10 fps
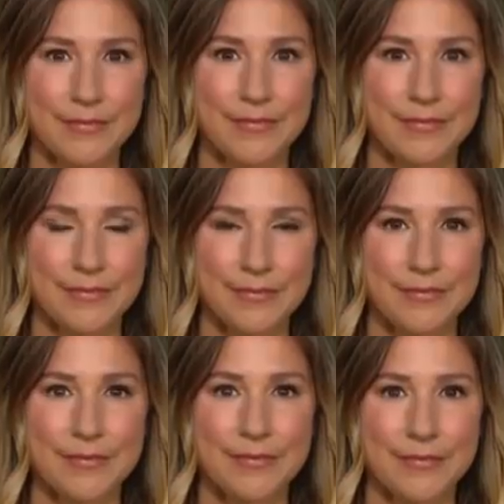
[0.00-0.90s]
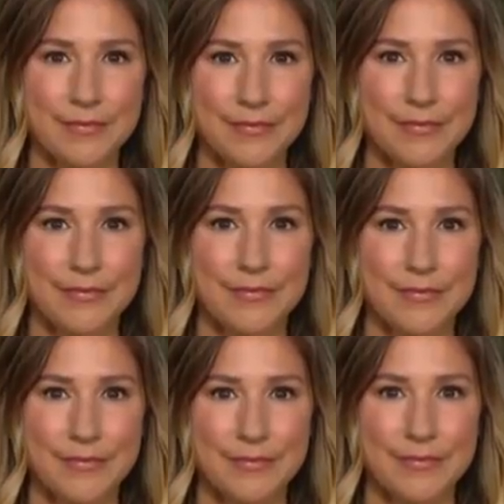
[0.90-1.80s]

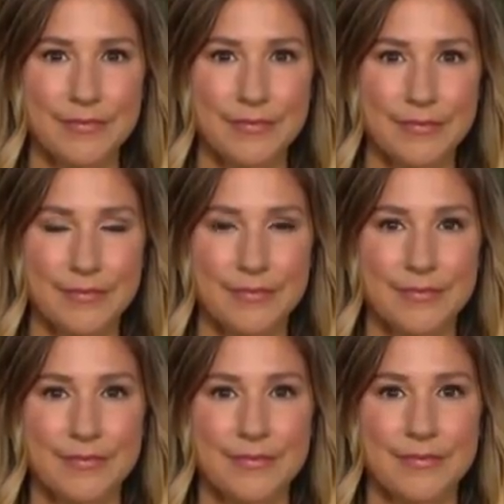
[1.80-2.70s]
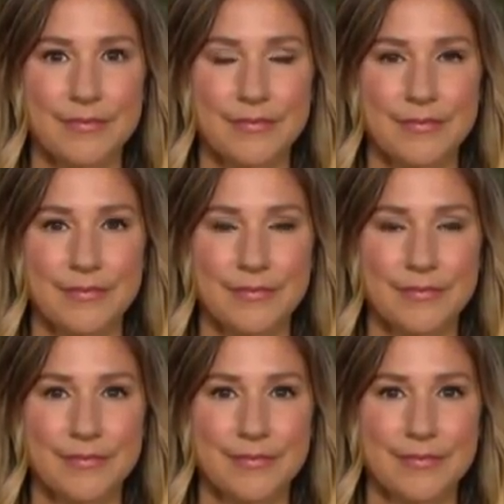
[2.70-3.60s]

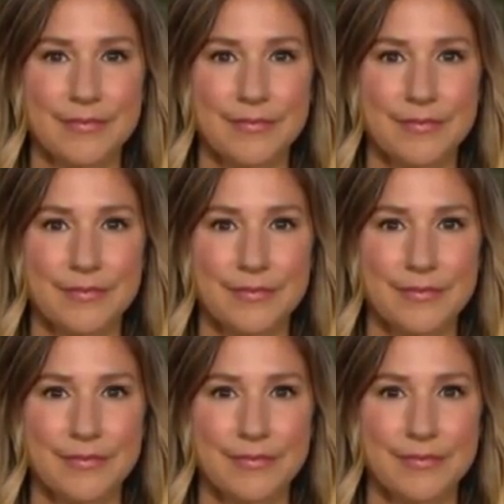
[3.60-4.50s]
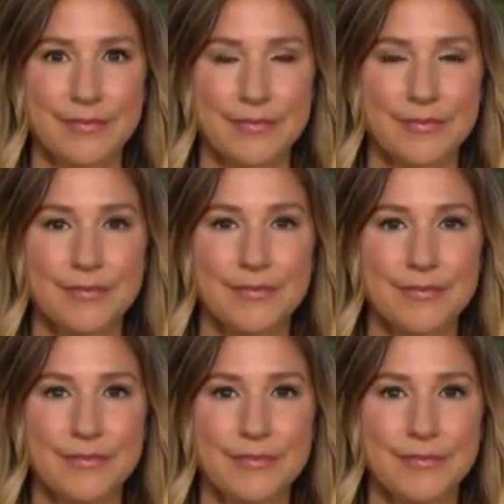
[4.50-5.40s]

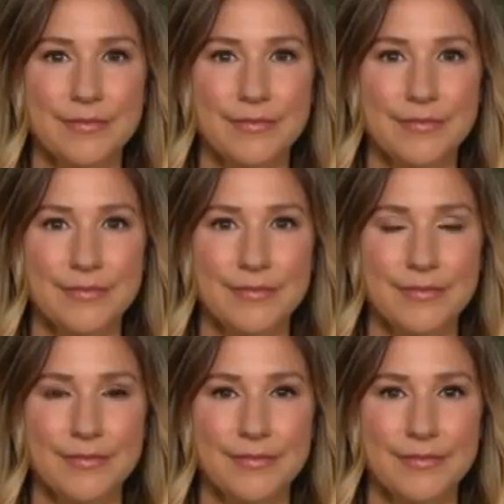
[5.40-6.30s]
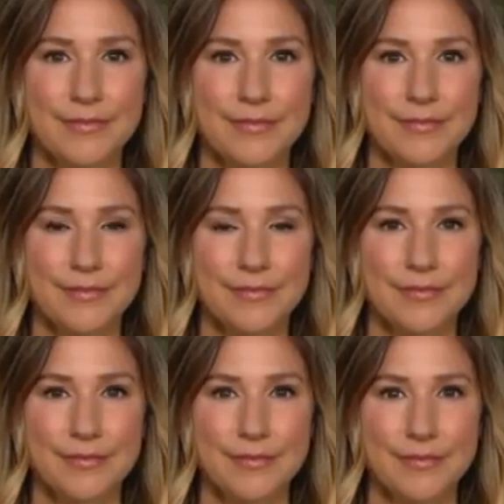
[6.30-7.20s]
[no speech]